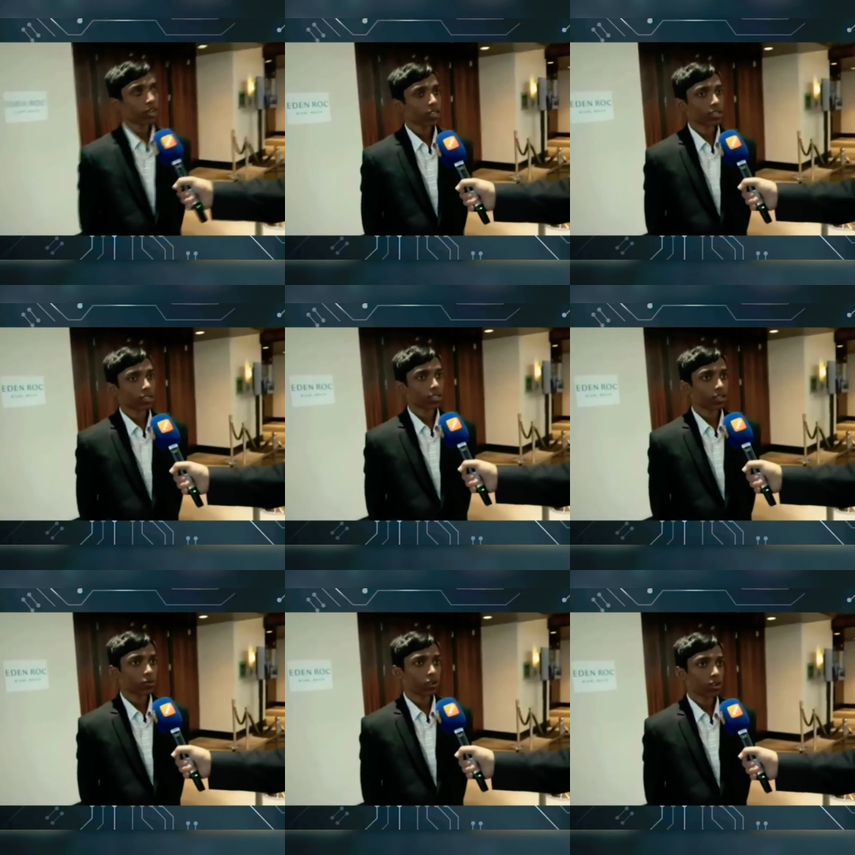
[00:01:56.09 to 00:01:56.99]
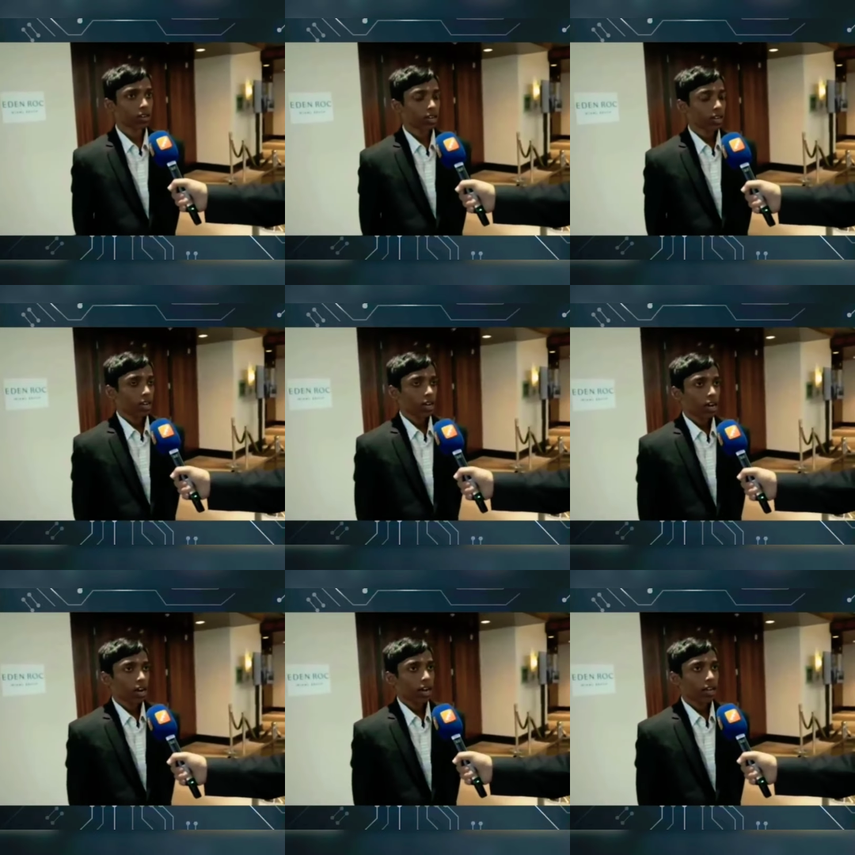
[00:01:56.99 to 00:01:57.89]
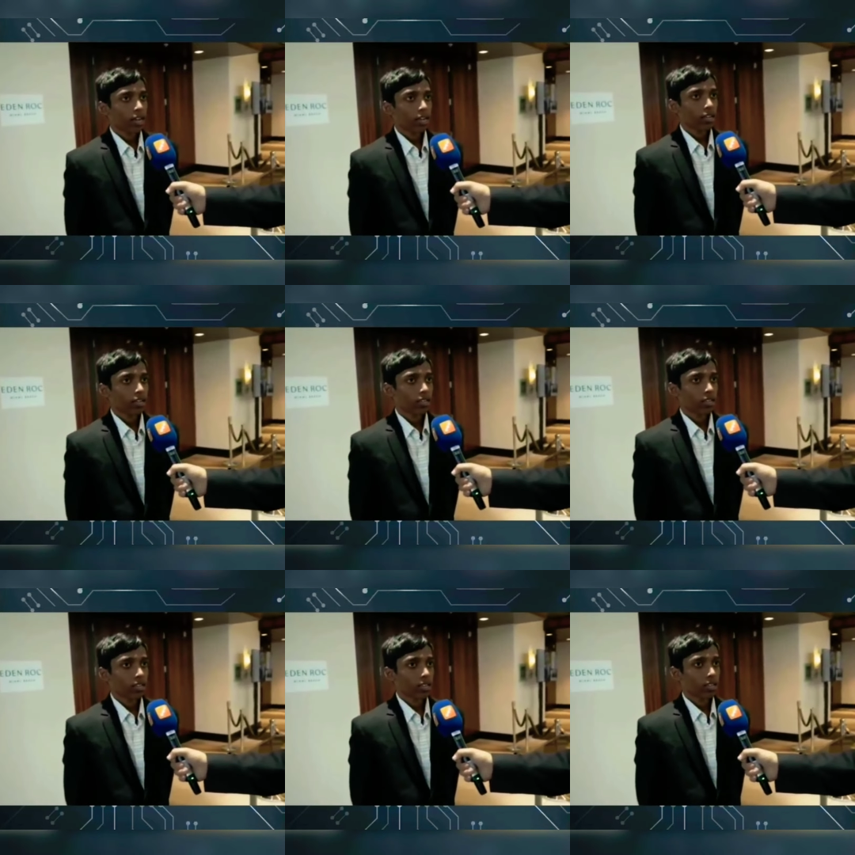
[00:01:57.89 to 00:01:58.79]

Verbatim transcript: And the third one, I